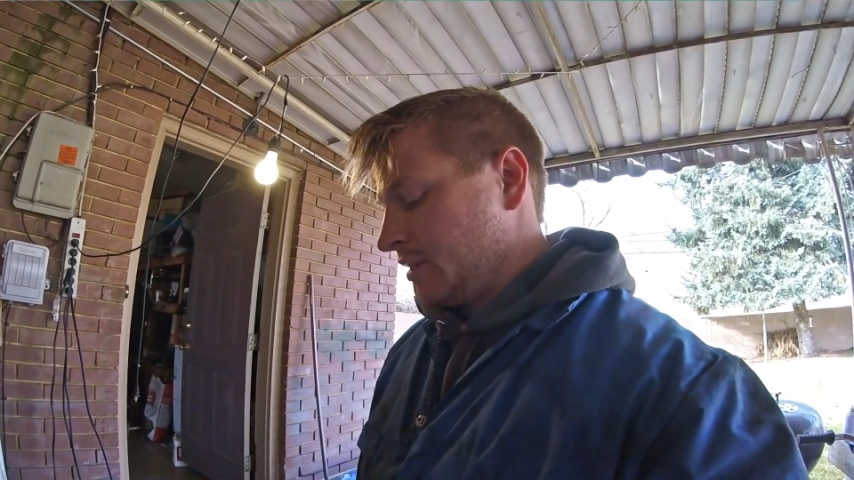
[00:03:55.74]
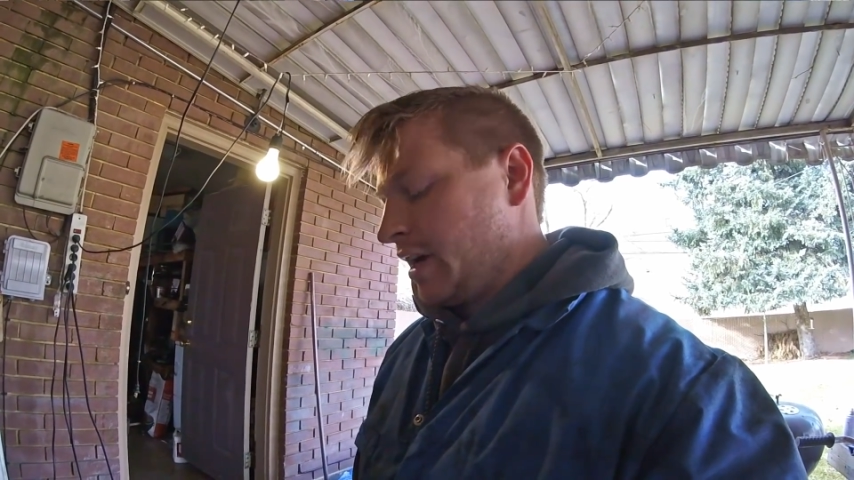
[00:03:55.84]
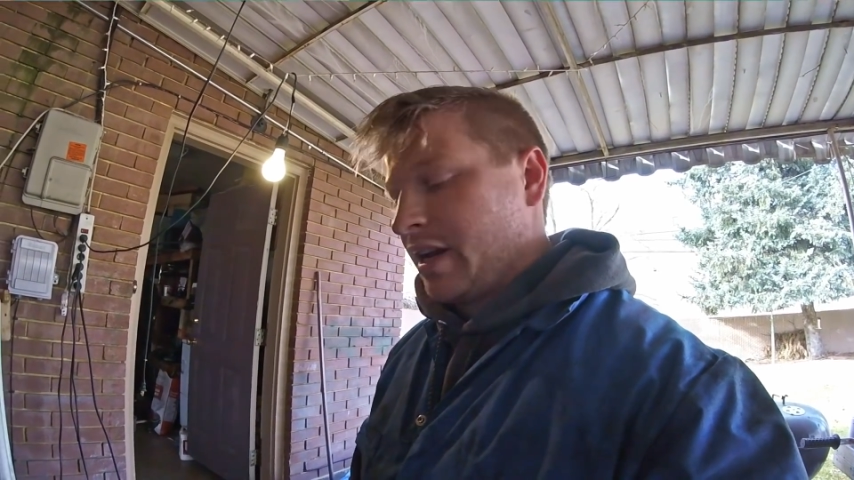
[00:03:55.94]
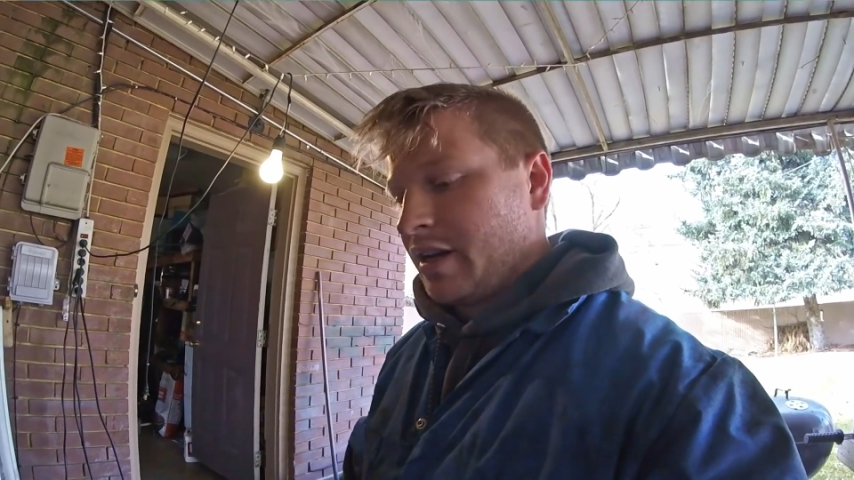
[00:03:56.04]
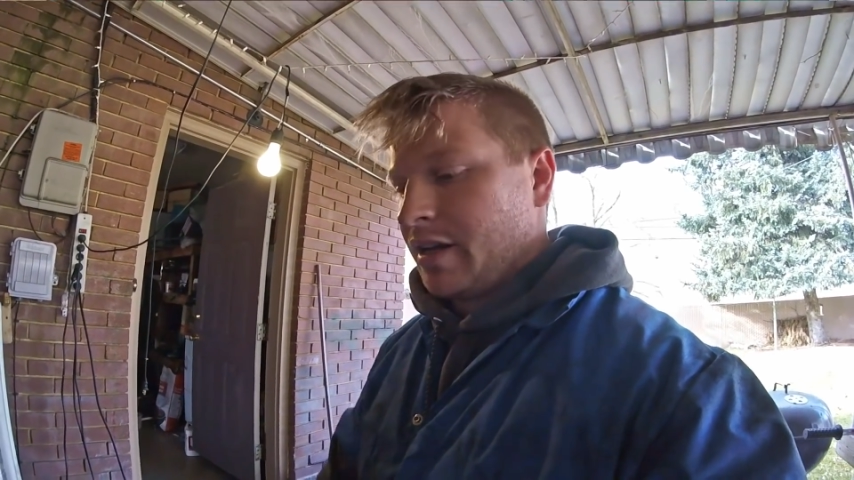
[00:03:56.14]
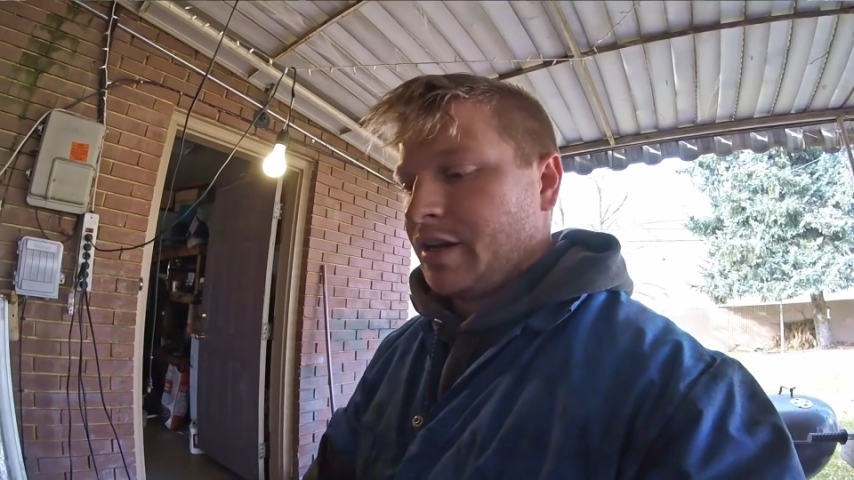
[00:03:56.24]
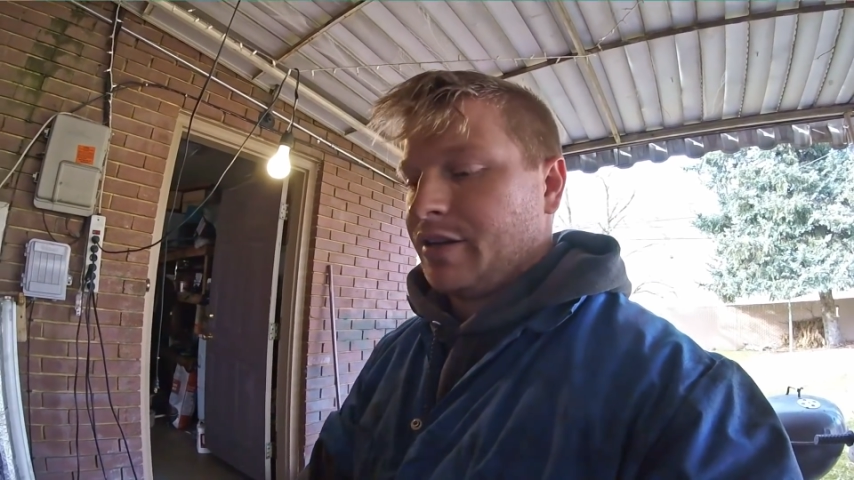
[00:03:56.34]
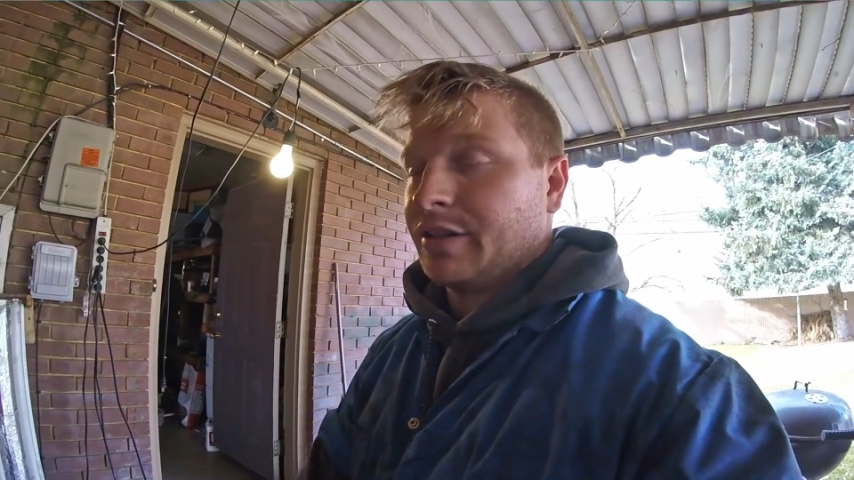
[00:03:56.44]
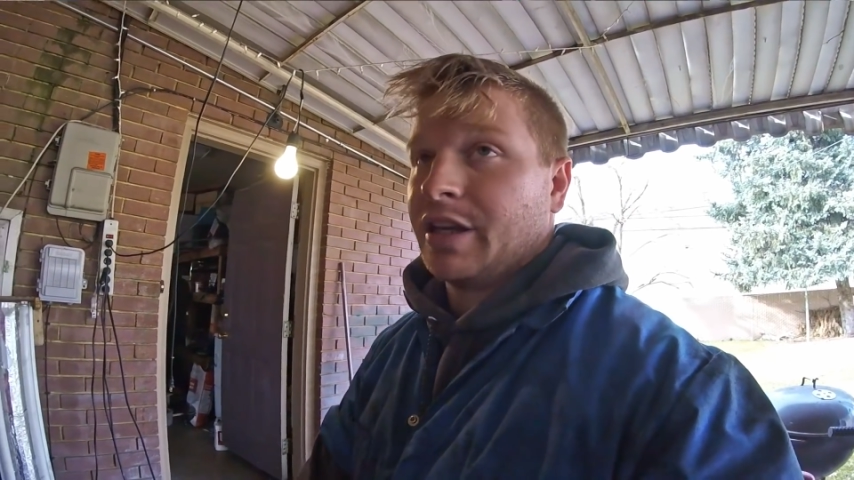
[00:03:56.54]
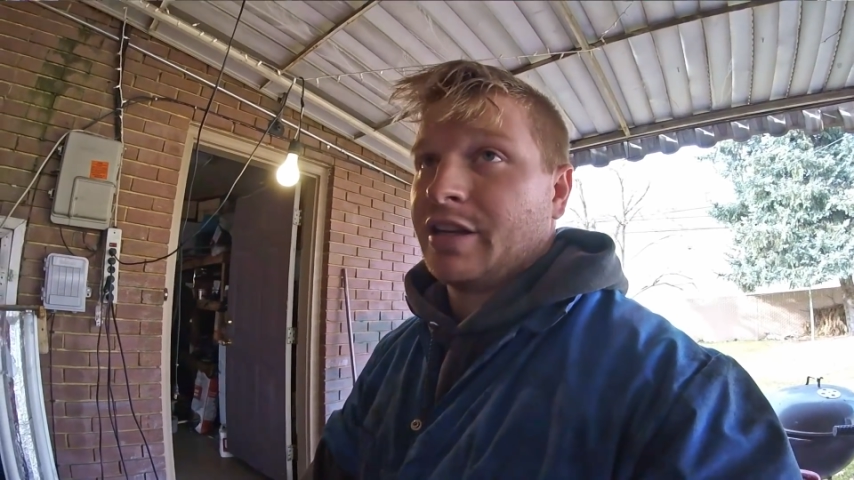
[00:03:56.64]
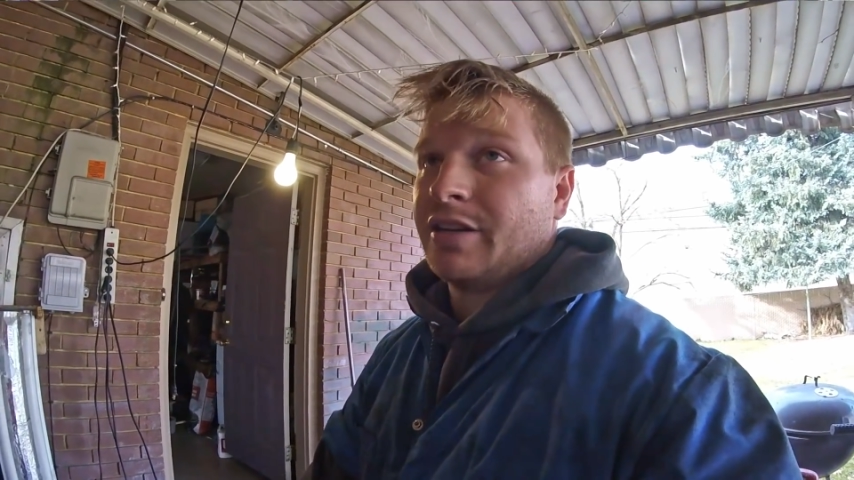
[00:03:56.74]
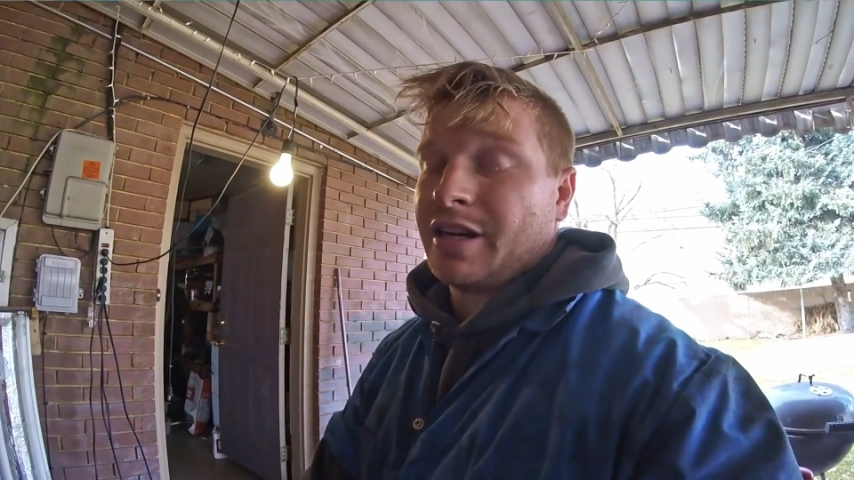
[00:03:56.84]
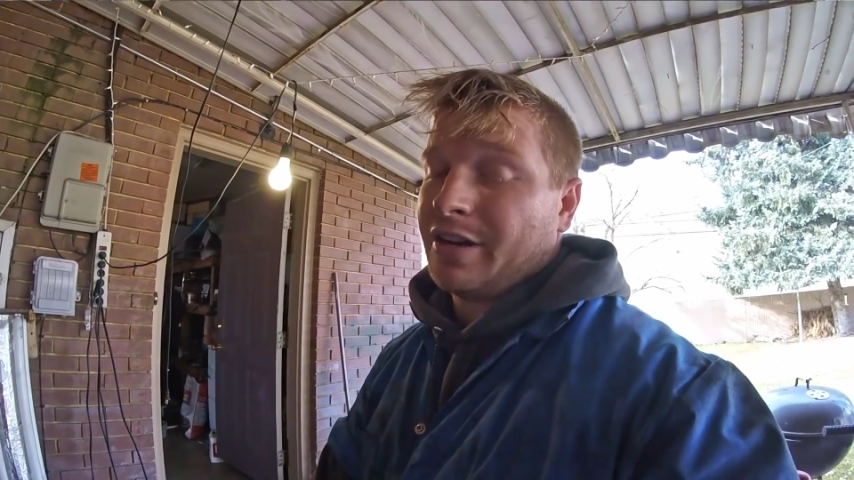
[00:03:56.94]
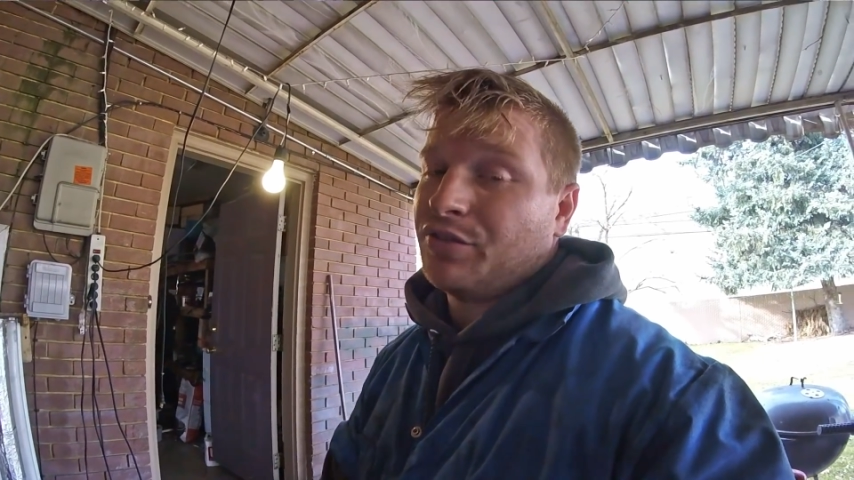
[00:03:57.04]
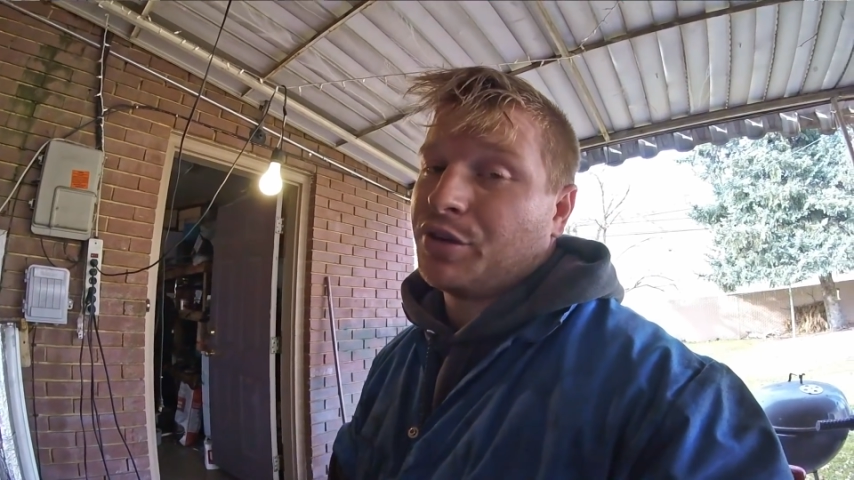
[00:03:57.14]
and again,
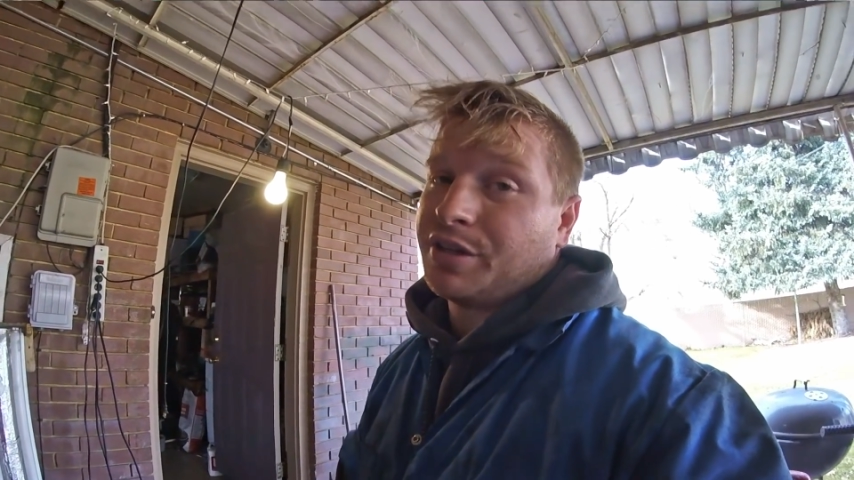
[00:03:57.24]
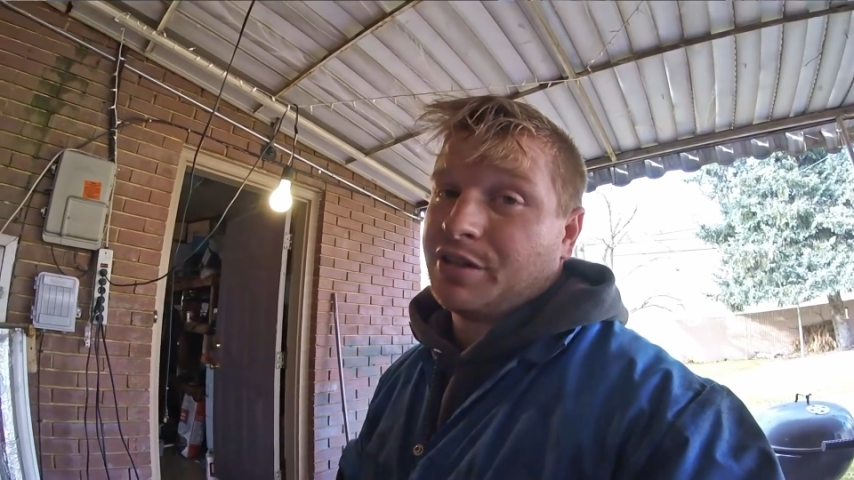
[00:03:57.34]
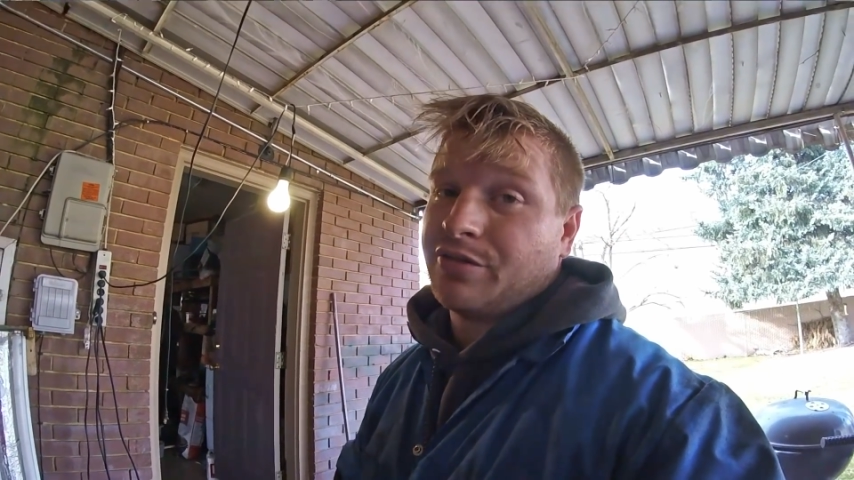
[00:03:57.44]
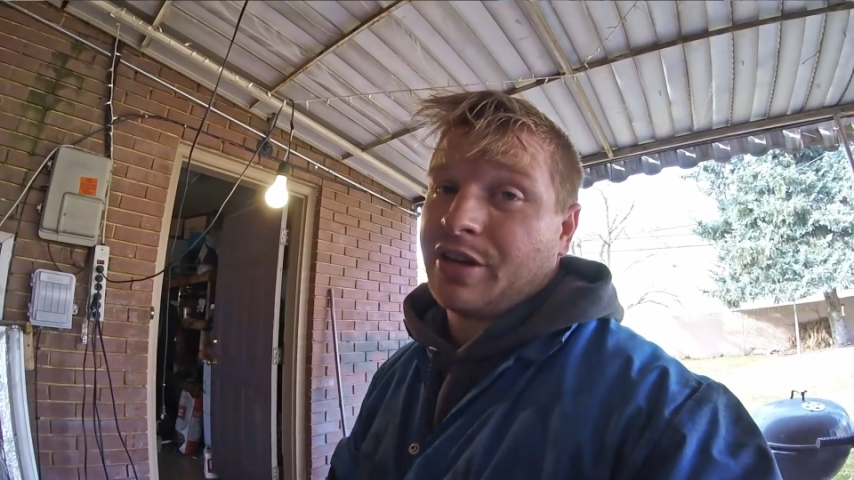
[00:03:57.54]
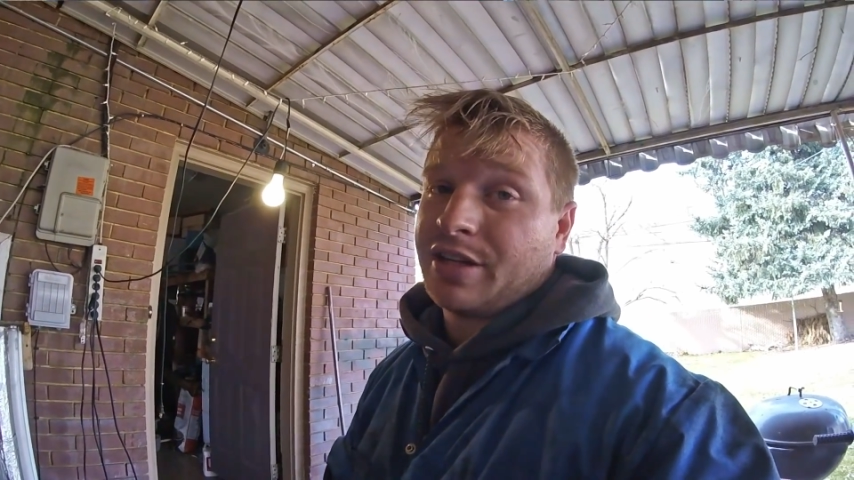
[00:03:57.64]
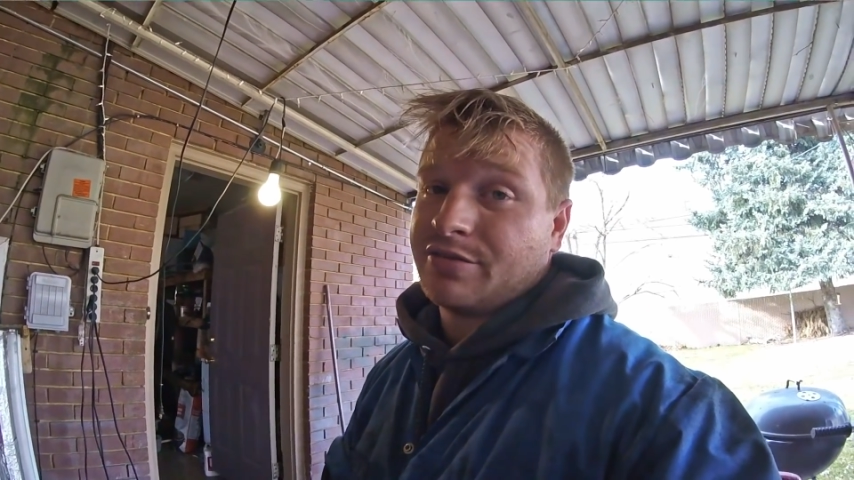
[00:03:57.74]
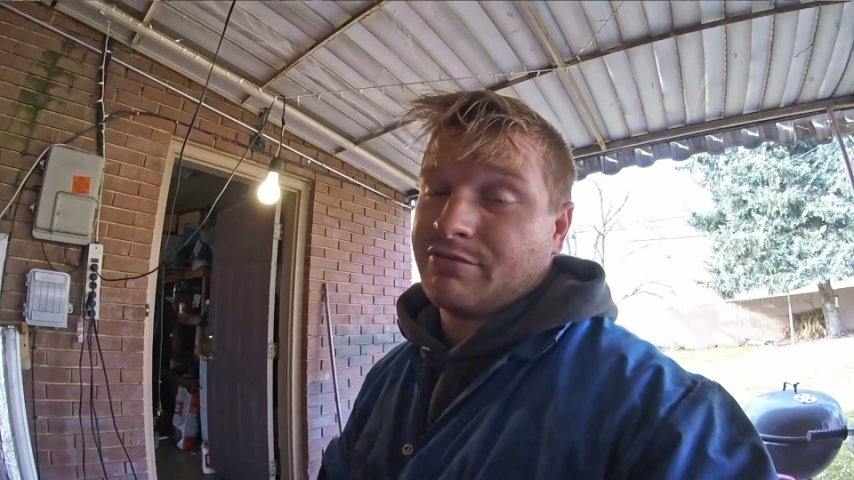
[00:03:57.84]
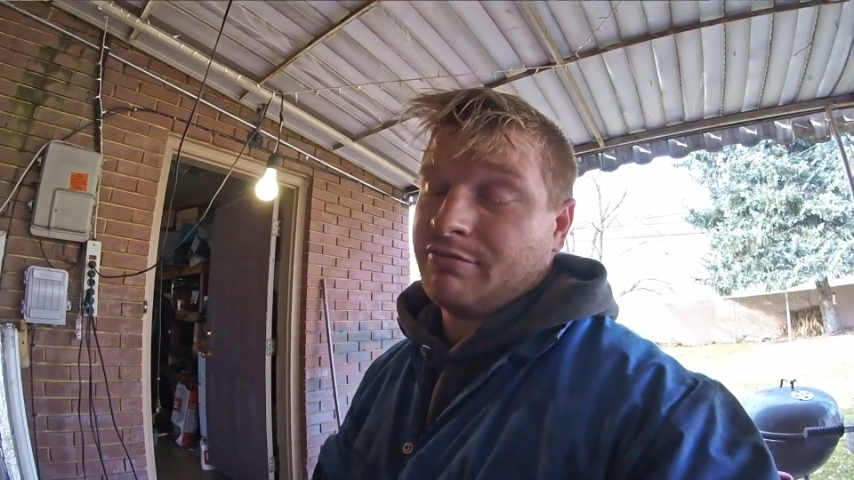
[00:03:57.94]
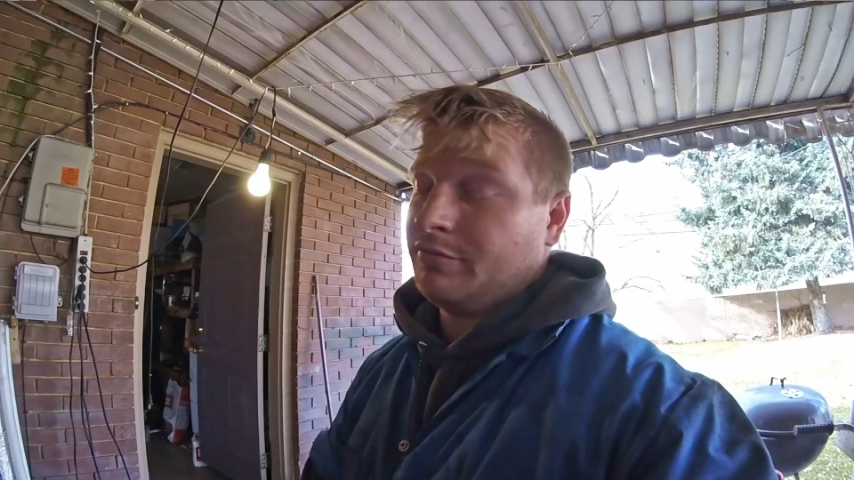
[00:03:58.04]
I have no idea if that's